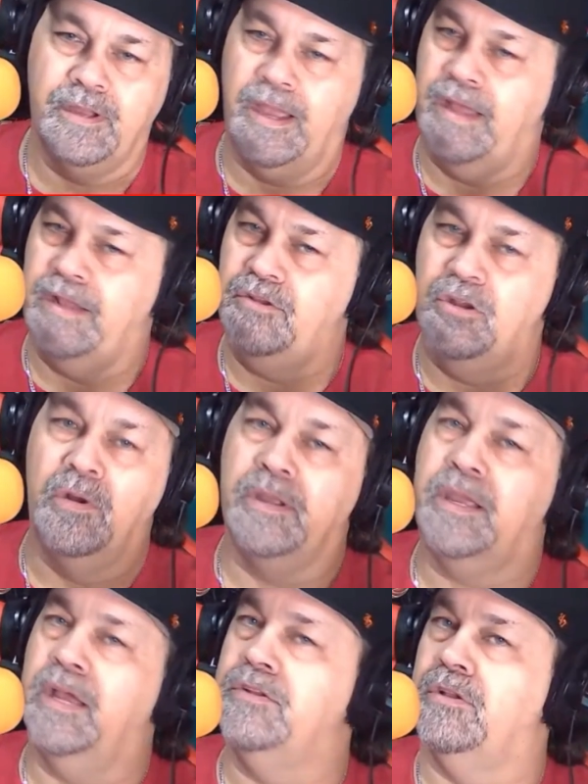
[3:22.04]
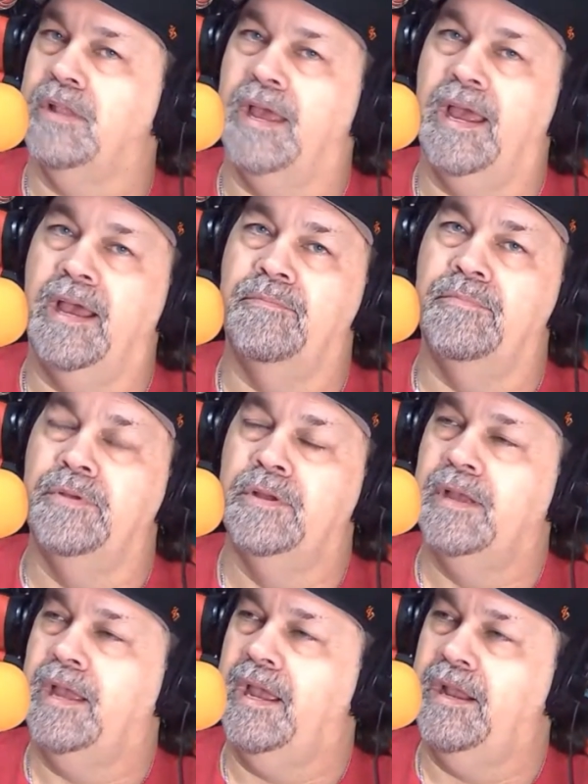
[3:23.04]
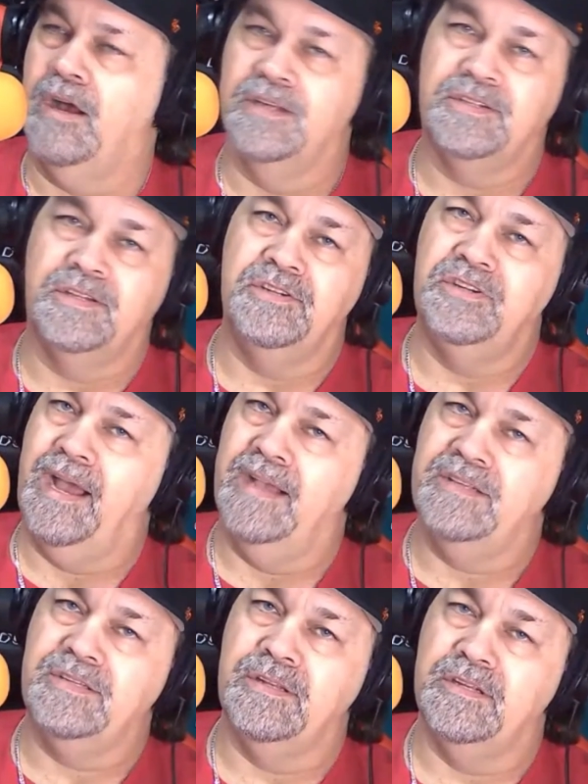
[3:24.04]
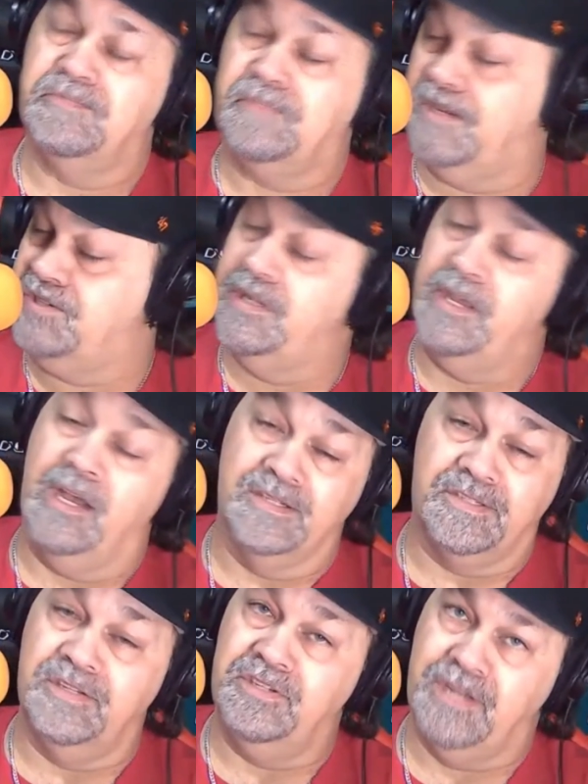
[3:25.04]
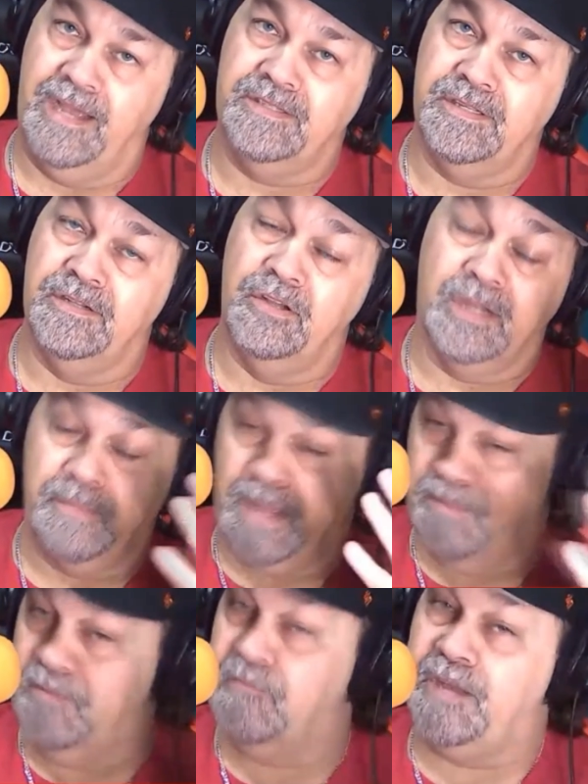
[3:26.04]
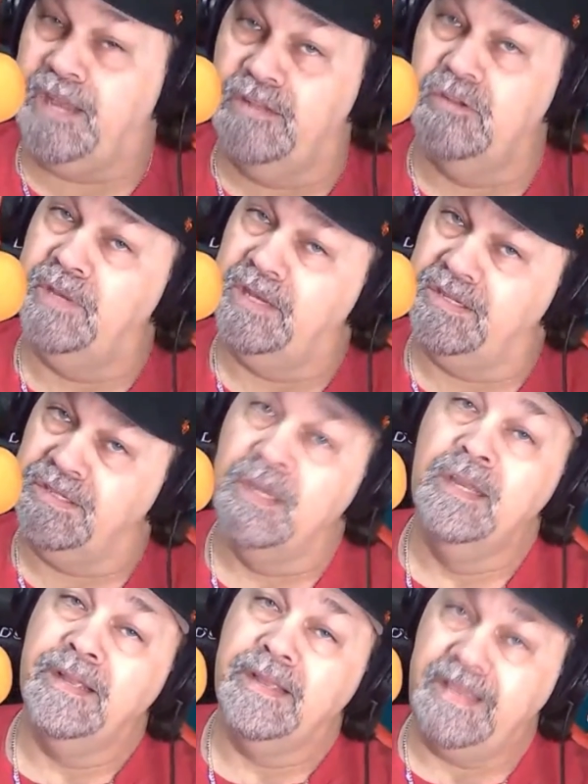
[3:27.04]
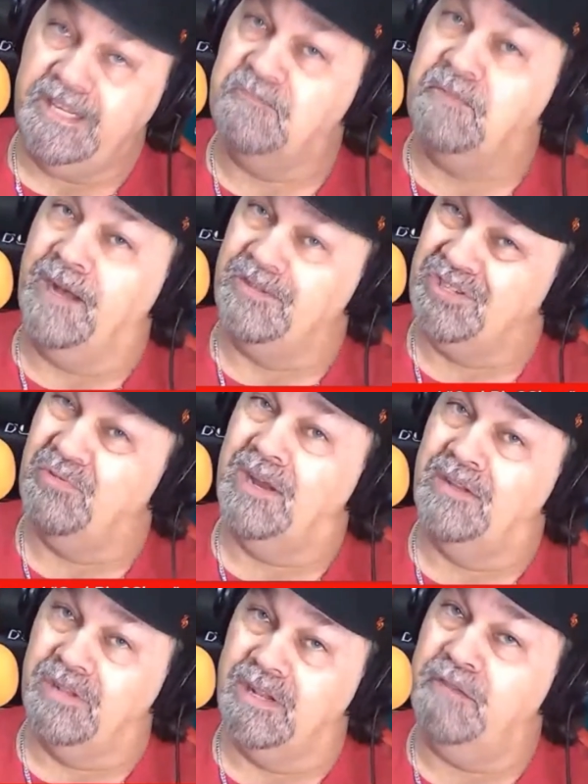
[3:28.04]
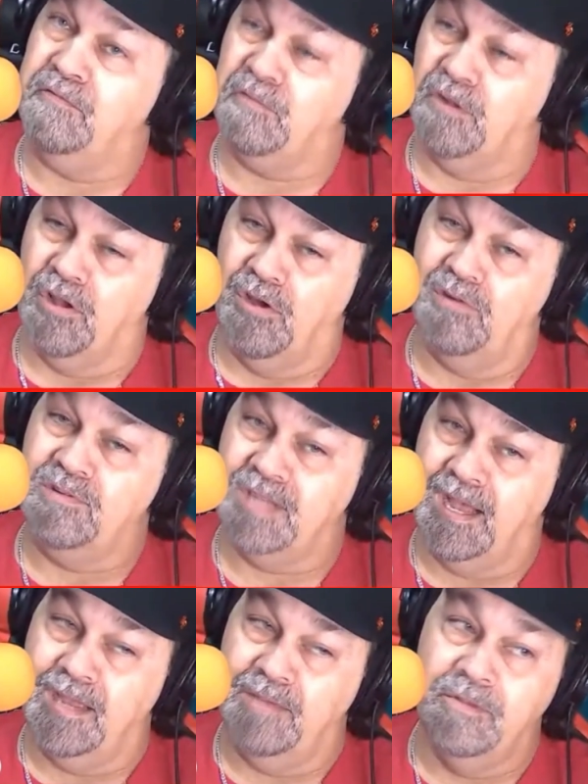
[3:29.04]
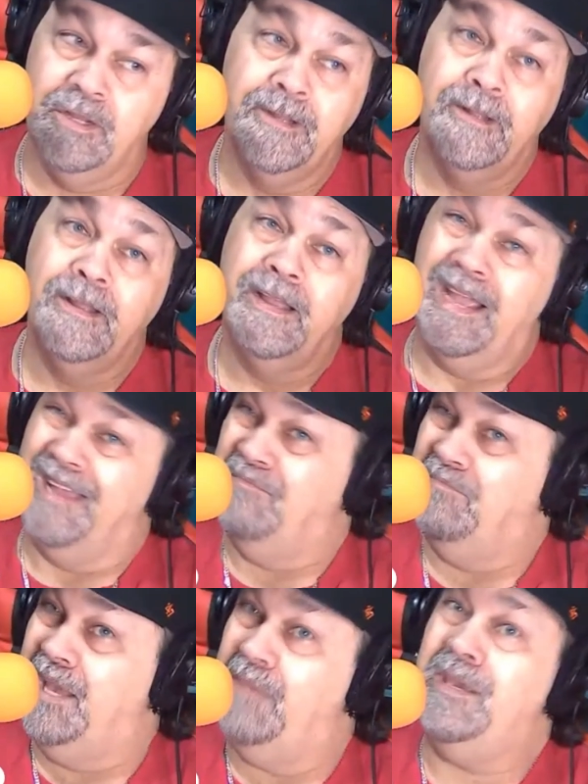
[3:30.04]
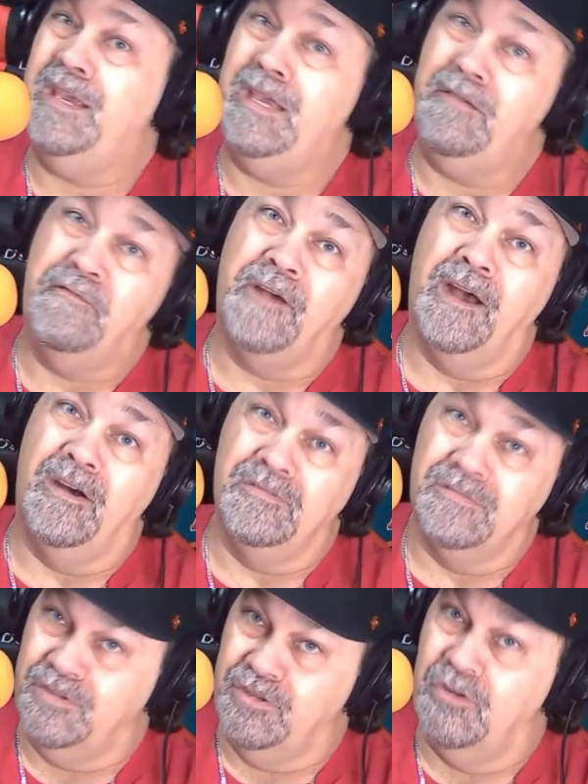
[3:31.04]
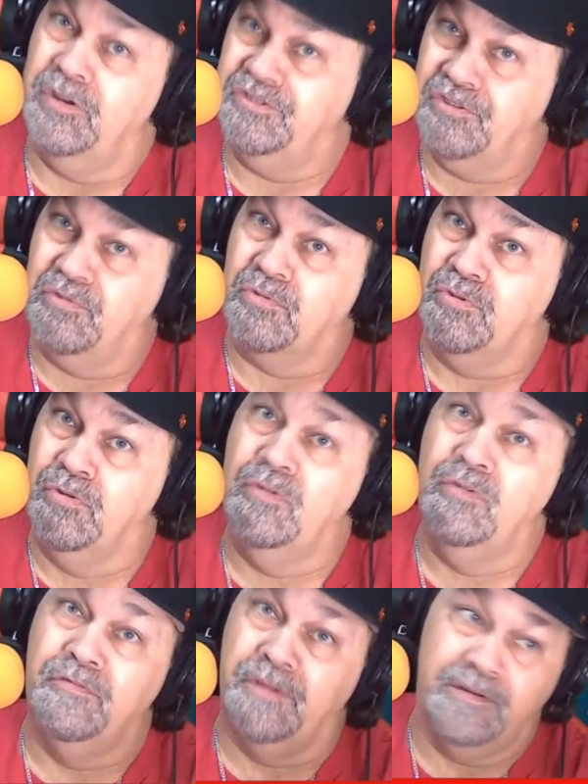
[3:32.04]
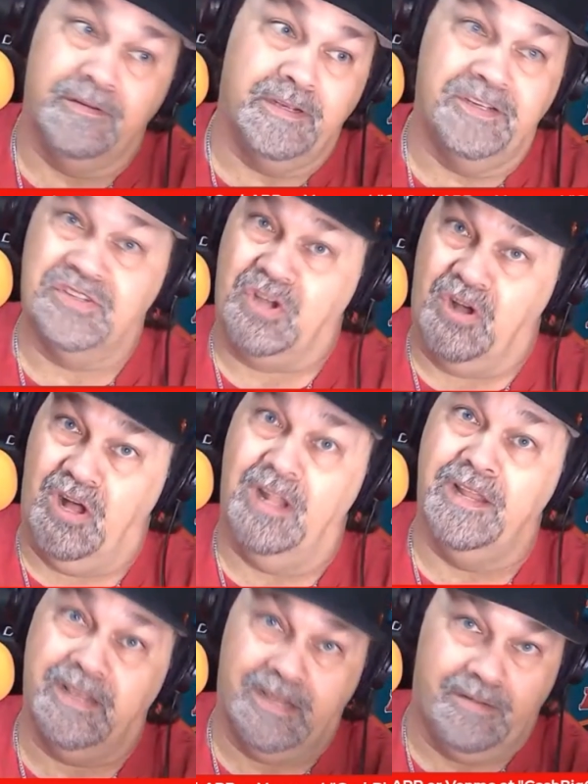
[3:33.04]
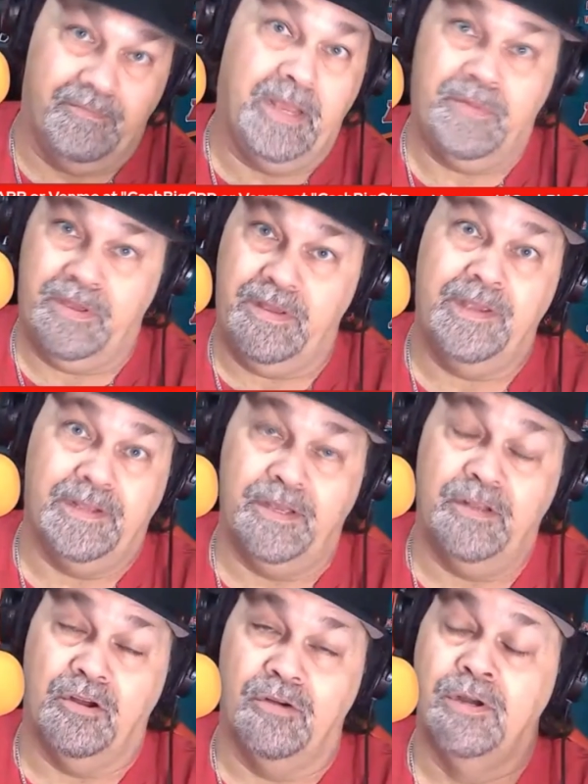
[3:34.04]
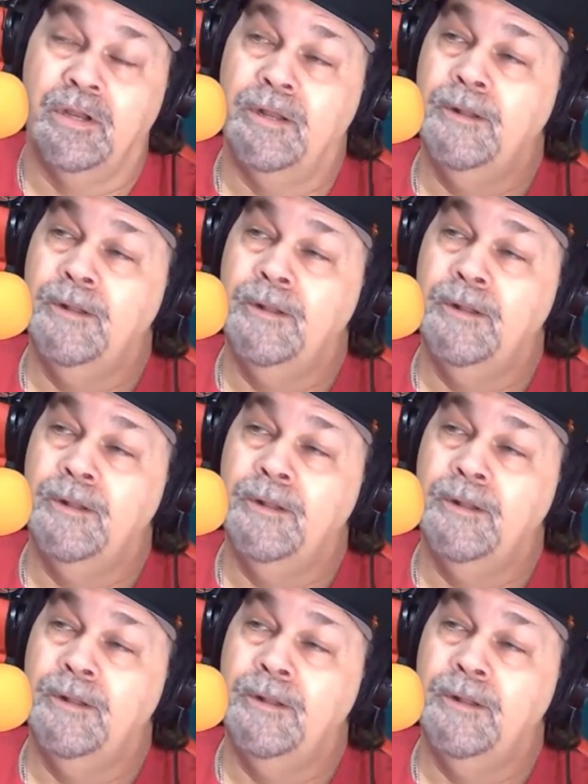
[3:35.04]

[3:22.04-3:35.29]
And you know what? Kendall Lamb and Austin Jackson, especially Austin Jackson. Look, I'm happy for Kendall because he's bounced around the league for a long time. And maybe he found, you know, his groove and his calling. And maybe, you know,